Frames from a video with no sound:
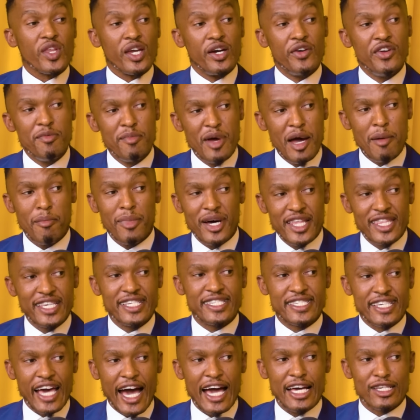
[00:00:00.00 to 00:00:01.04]
Remember
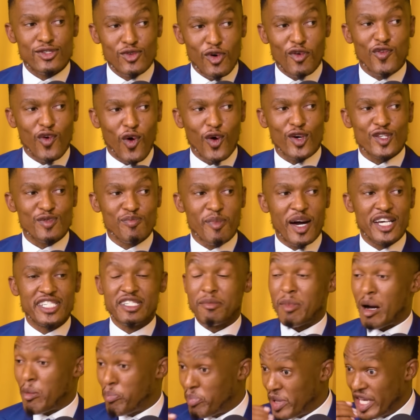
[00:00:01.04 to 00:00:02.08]
these guys, of course, manje
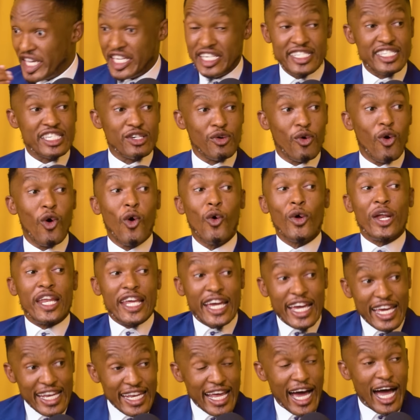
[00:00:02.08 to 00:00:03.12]
ba penyisiwe
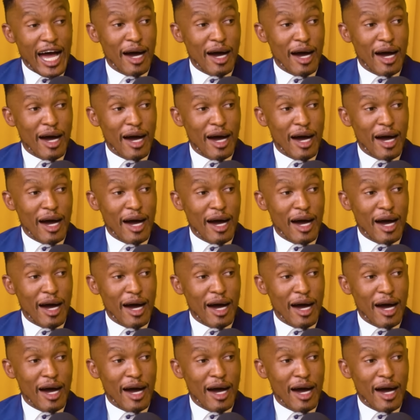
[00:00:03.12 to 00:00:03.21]
oringena.